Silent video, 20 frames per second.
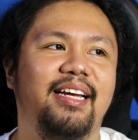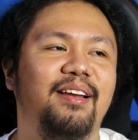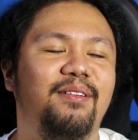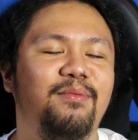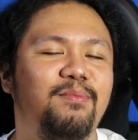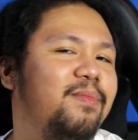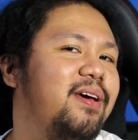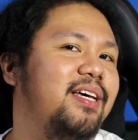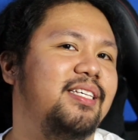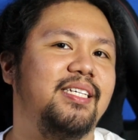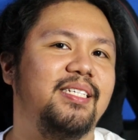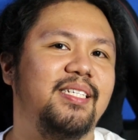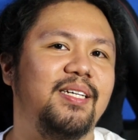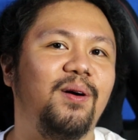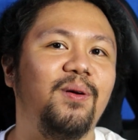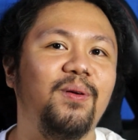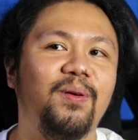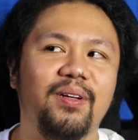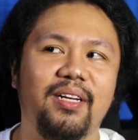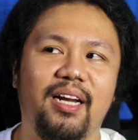Ilang beses
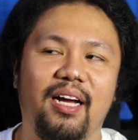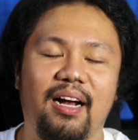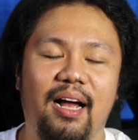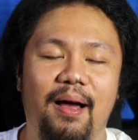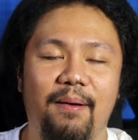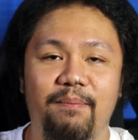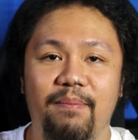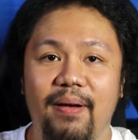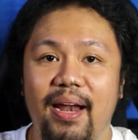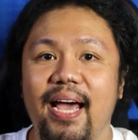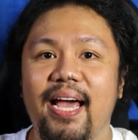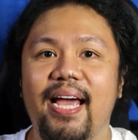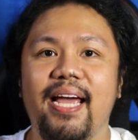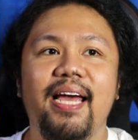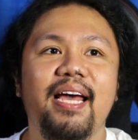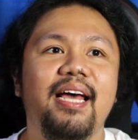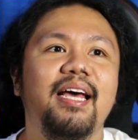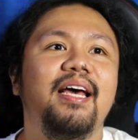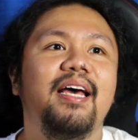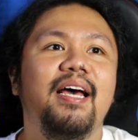akong
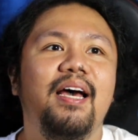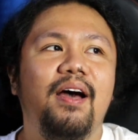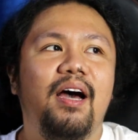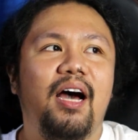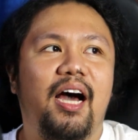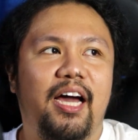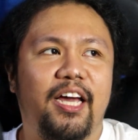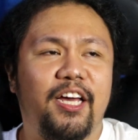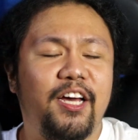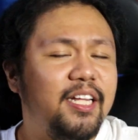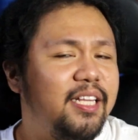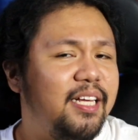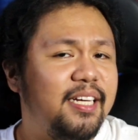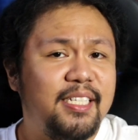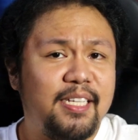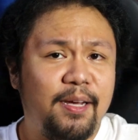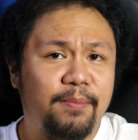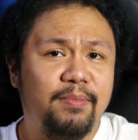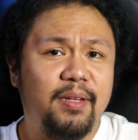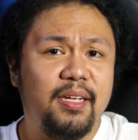apply. I got
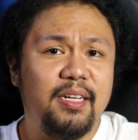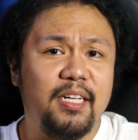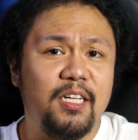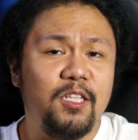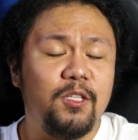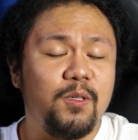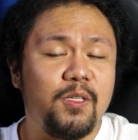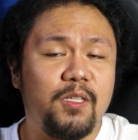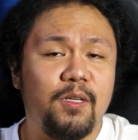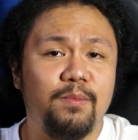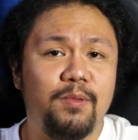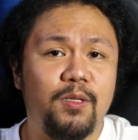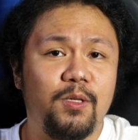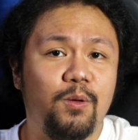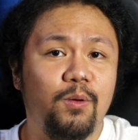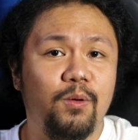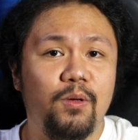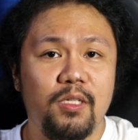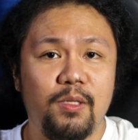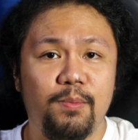accepted into some
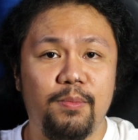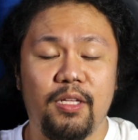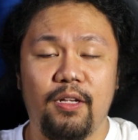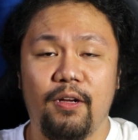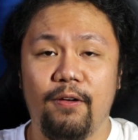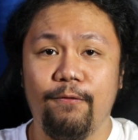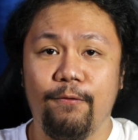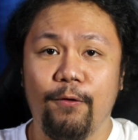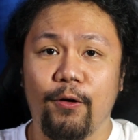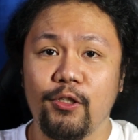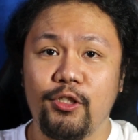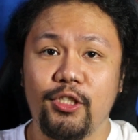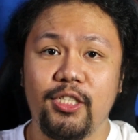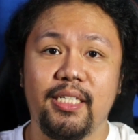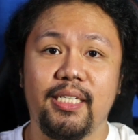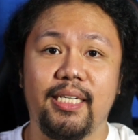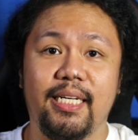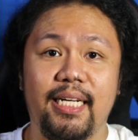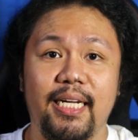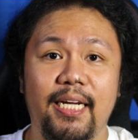schools, but
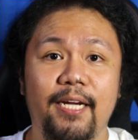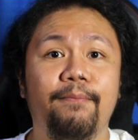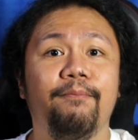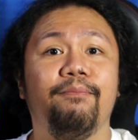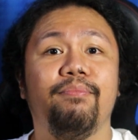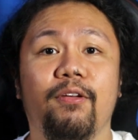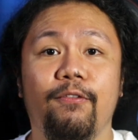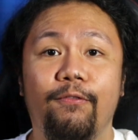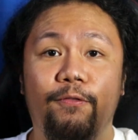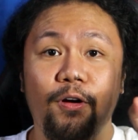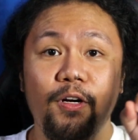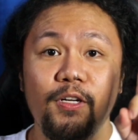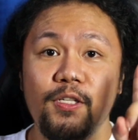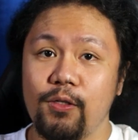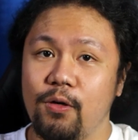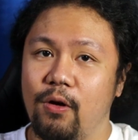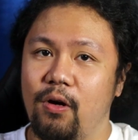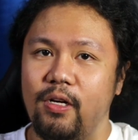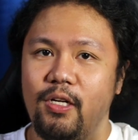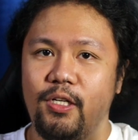unfortunately, for
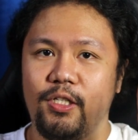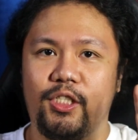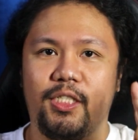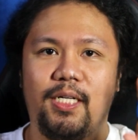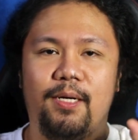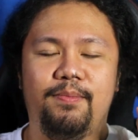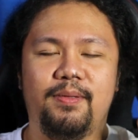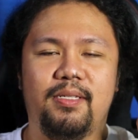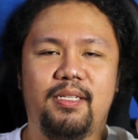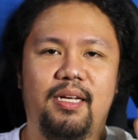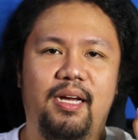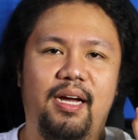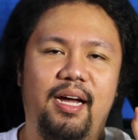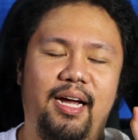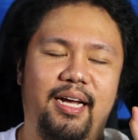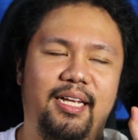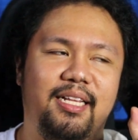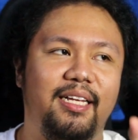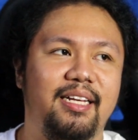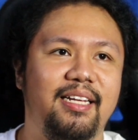scholarships,
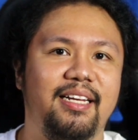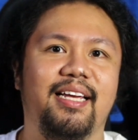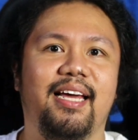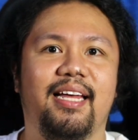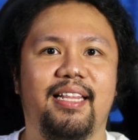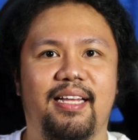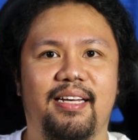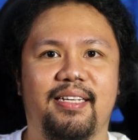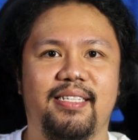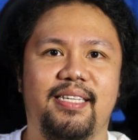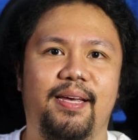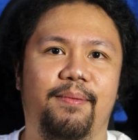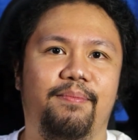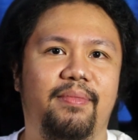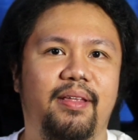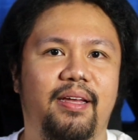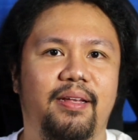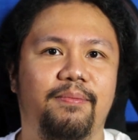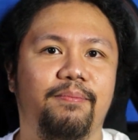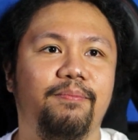I didn't get
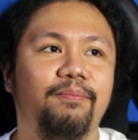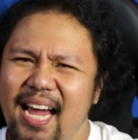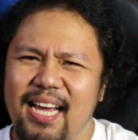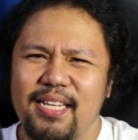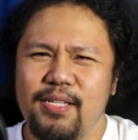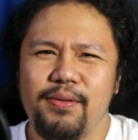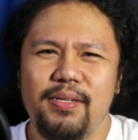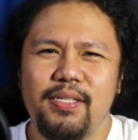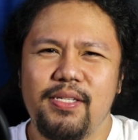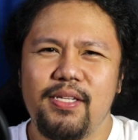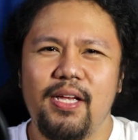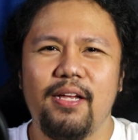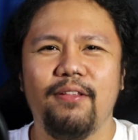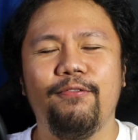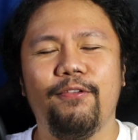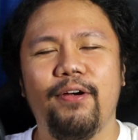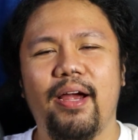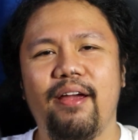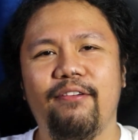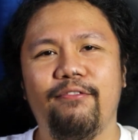accepted. Yeah, so it's
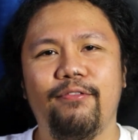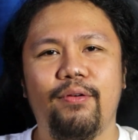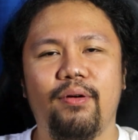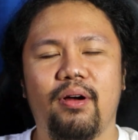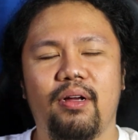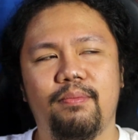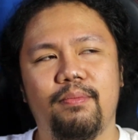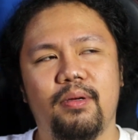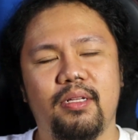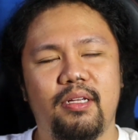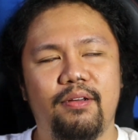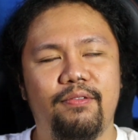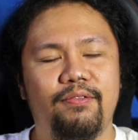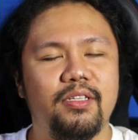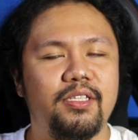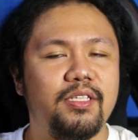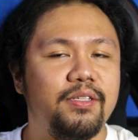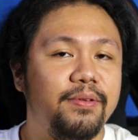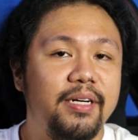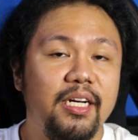not for everyone, but
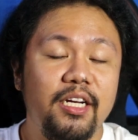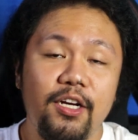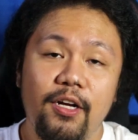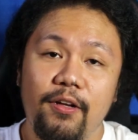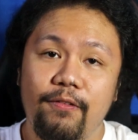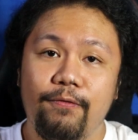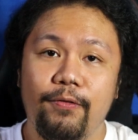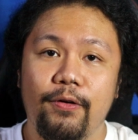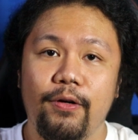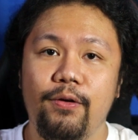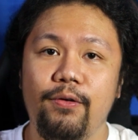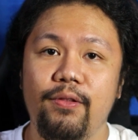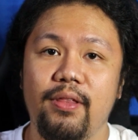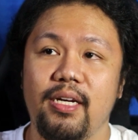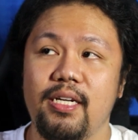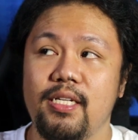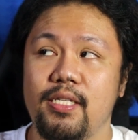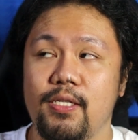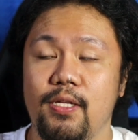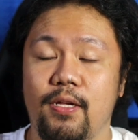if it's really not for you,
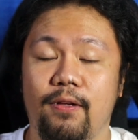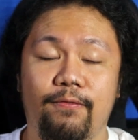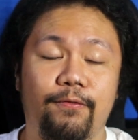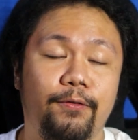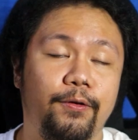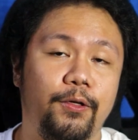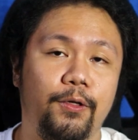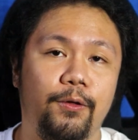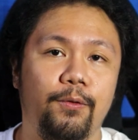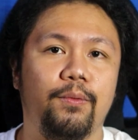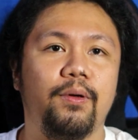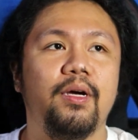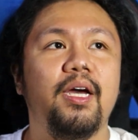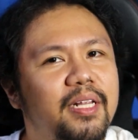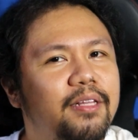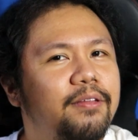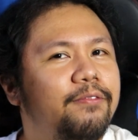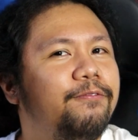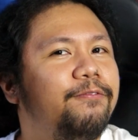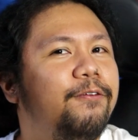then it's not for you.
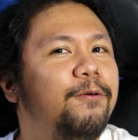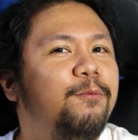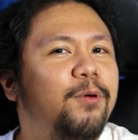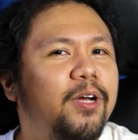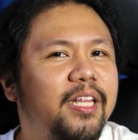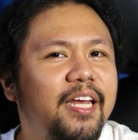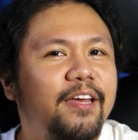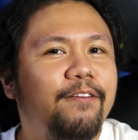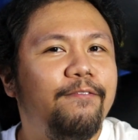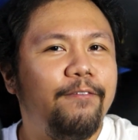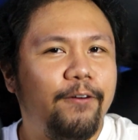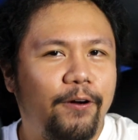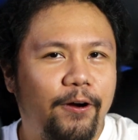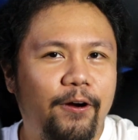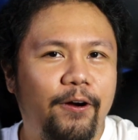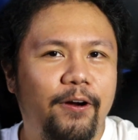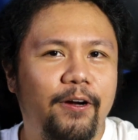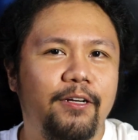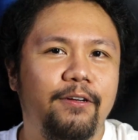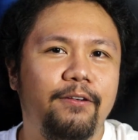But from what I've
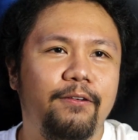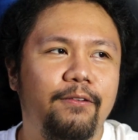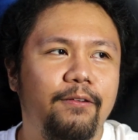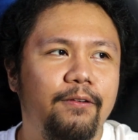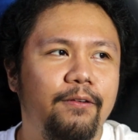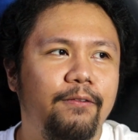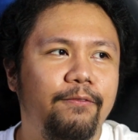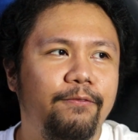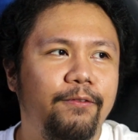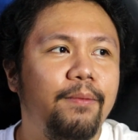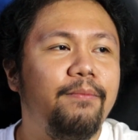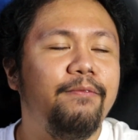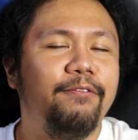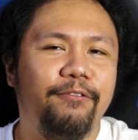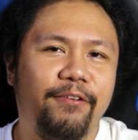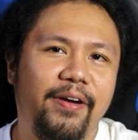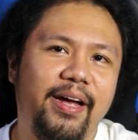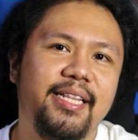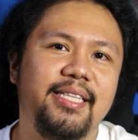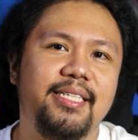heard from
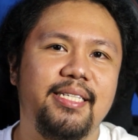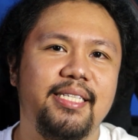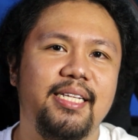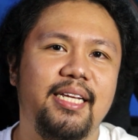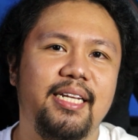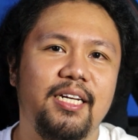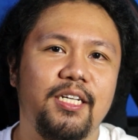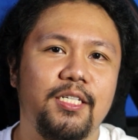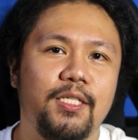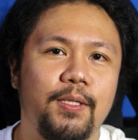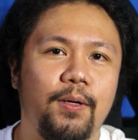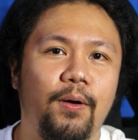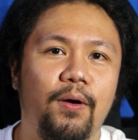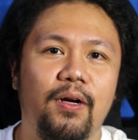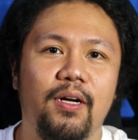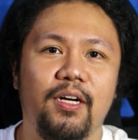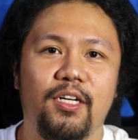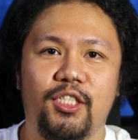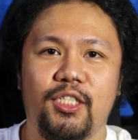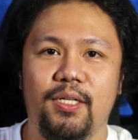friends na
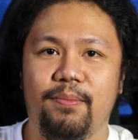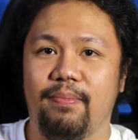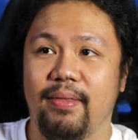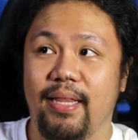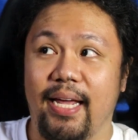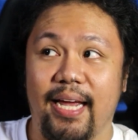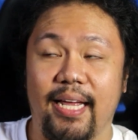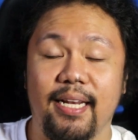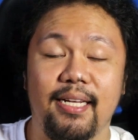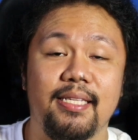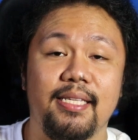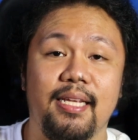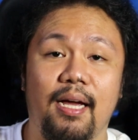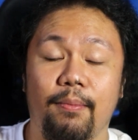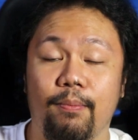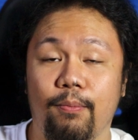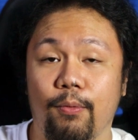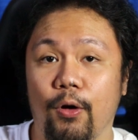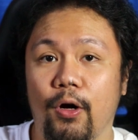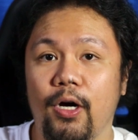nag-scholarship din
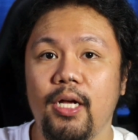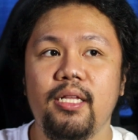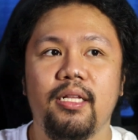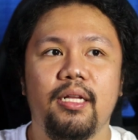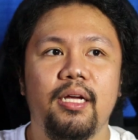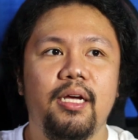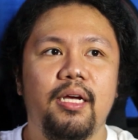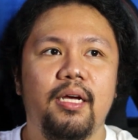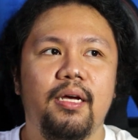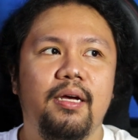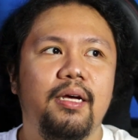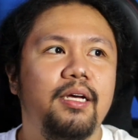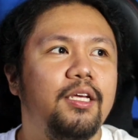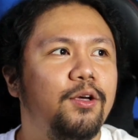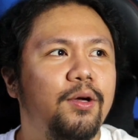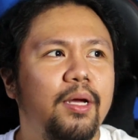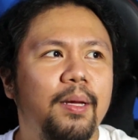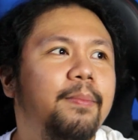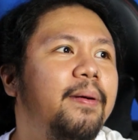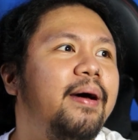abroad,
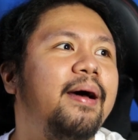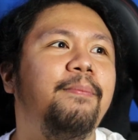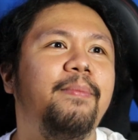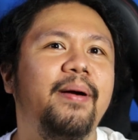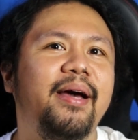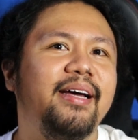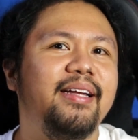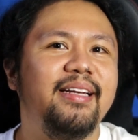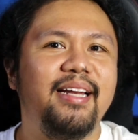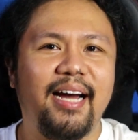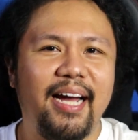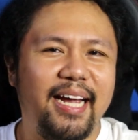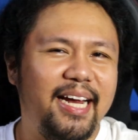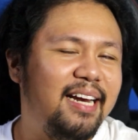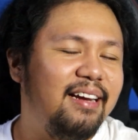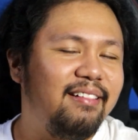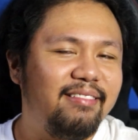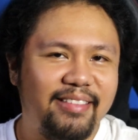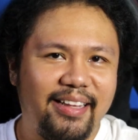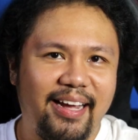yung iba parang
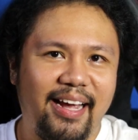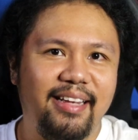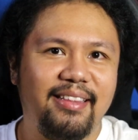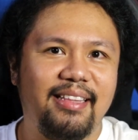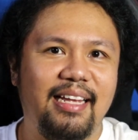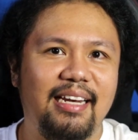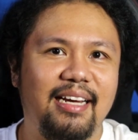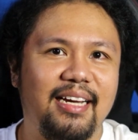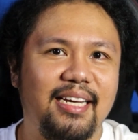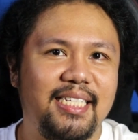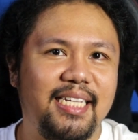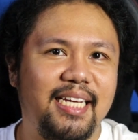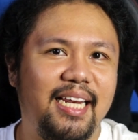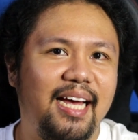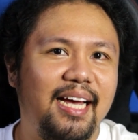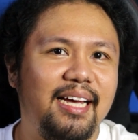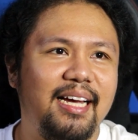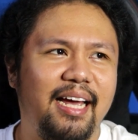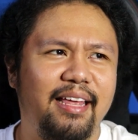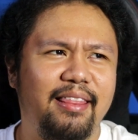nakailang try talaga
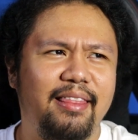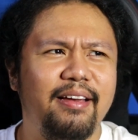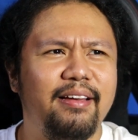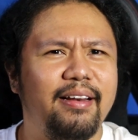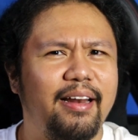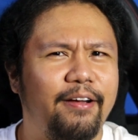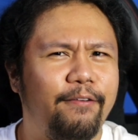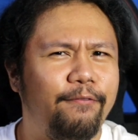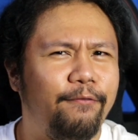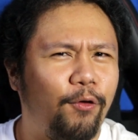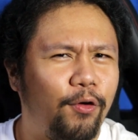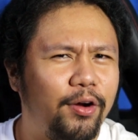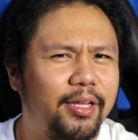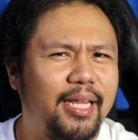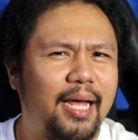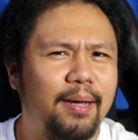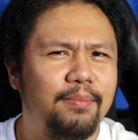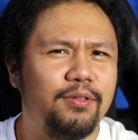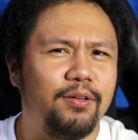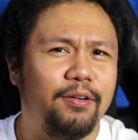sila. I think like
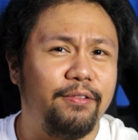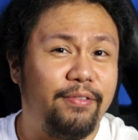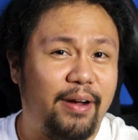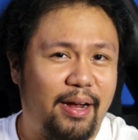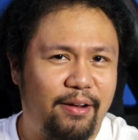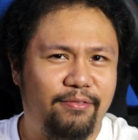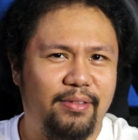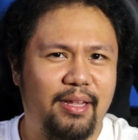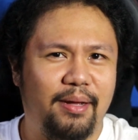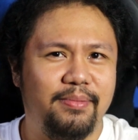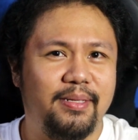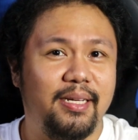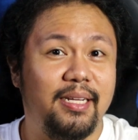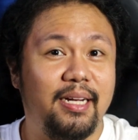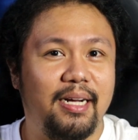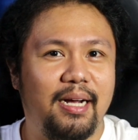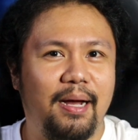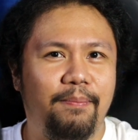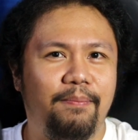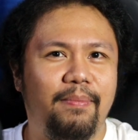4 times or 5 times
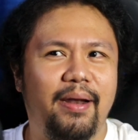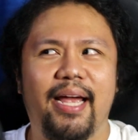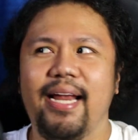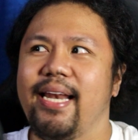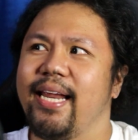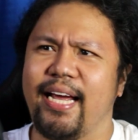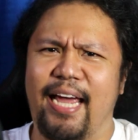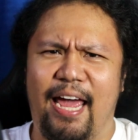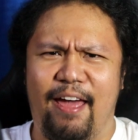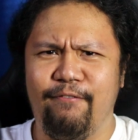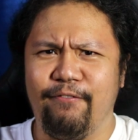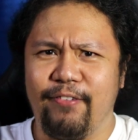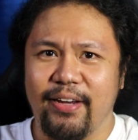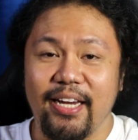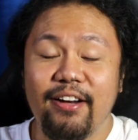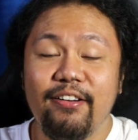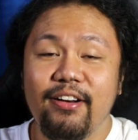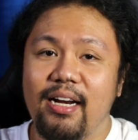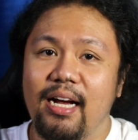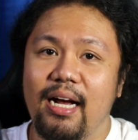na nag-apply. Like
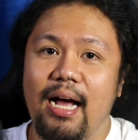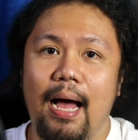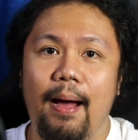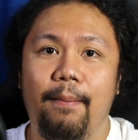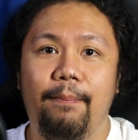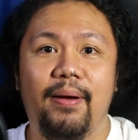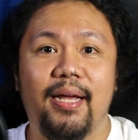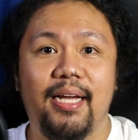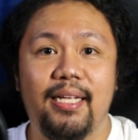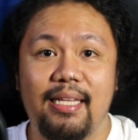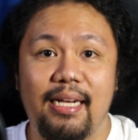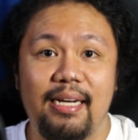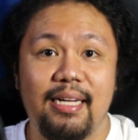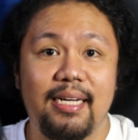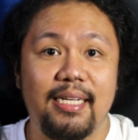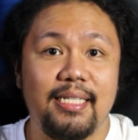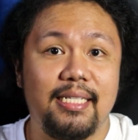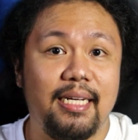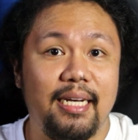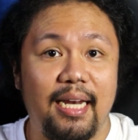every year nag-a-apply
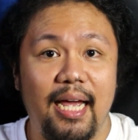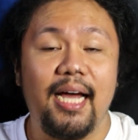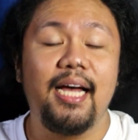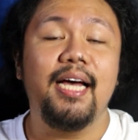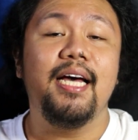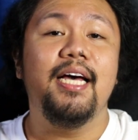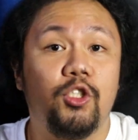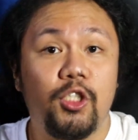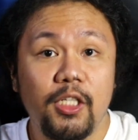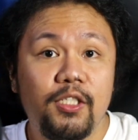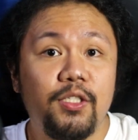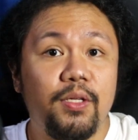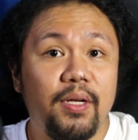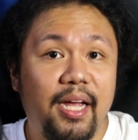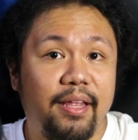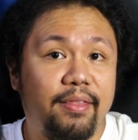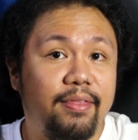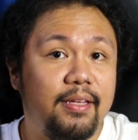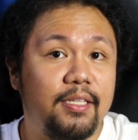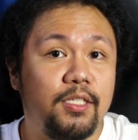talaga sila just
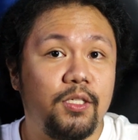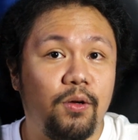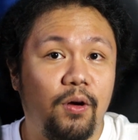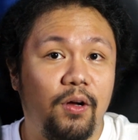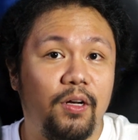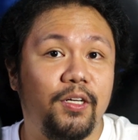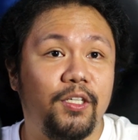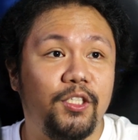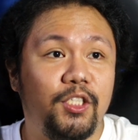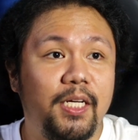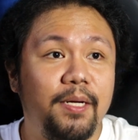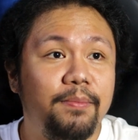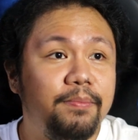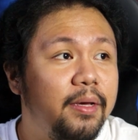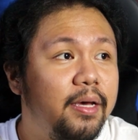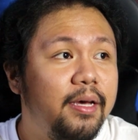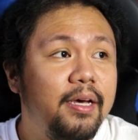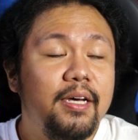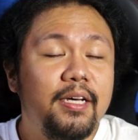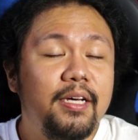to get that scholarship.